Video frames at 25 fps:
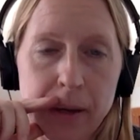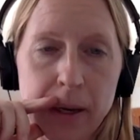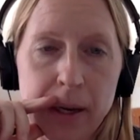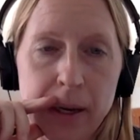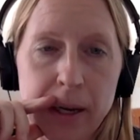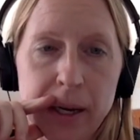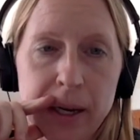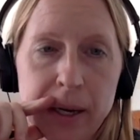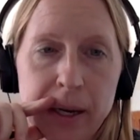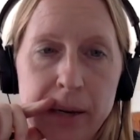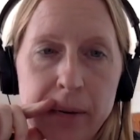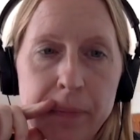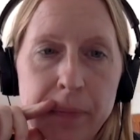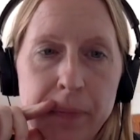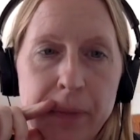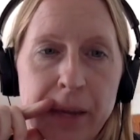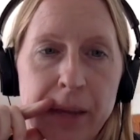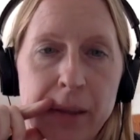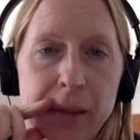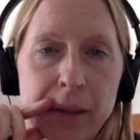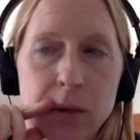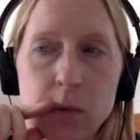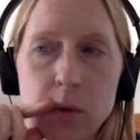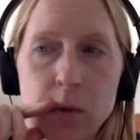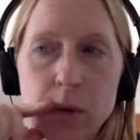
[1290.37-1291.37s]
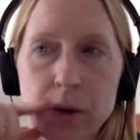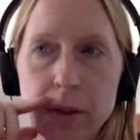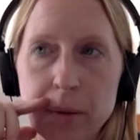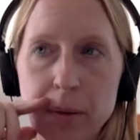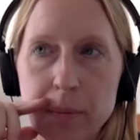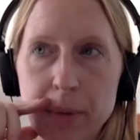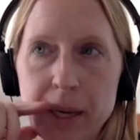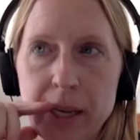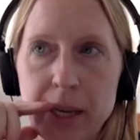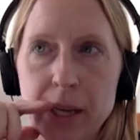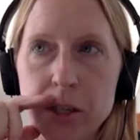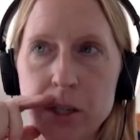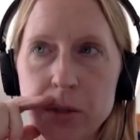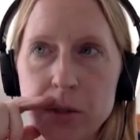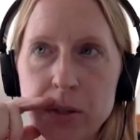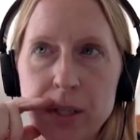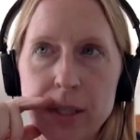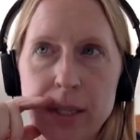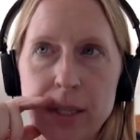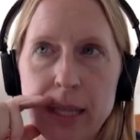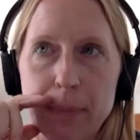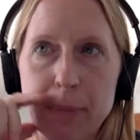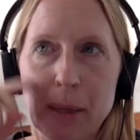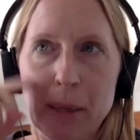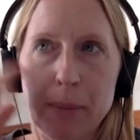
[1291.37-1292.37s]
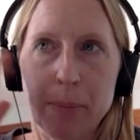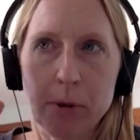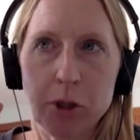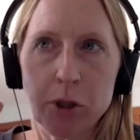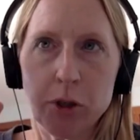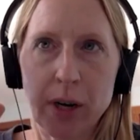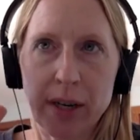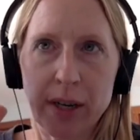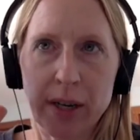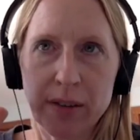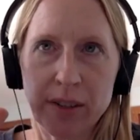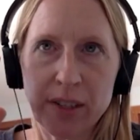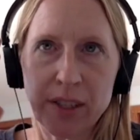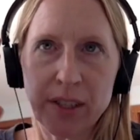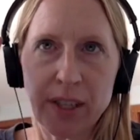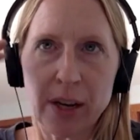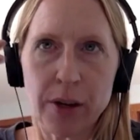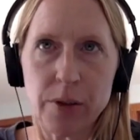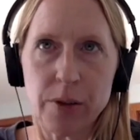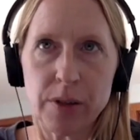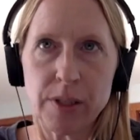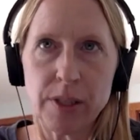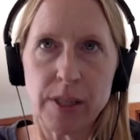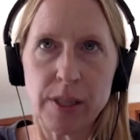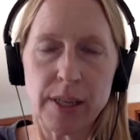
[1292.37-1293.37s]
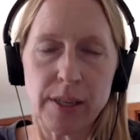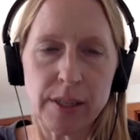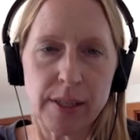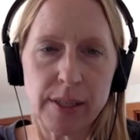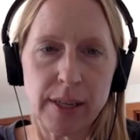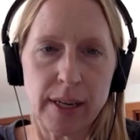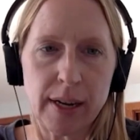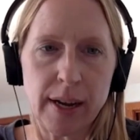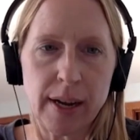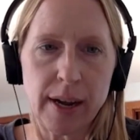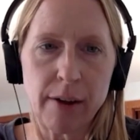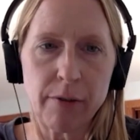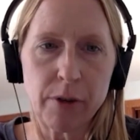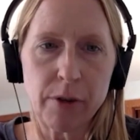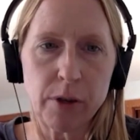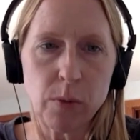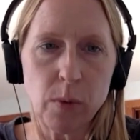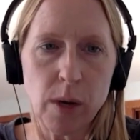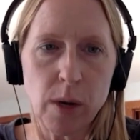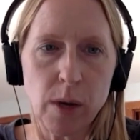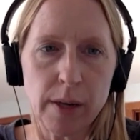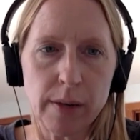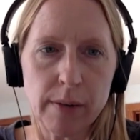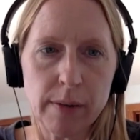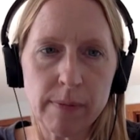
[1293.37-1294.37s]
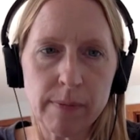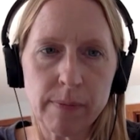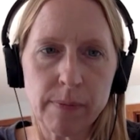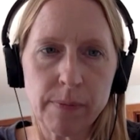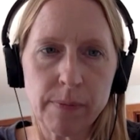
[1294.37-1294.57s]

Um, I think one of the big issues is that people try to sell the C S A to everyone.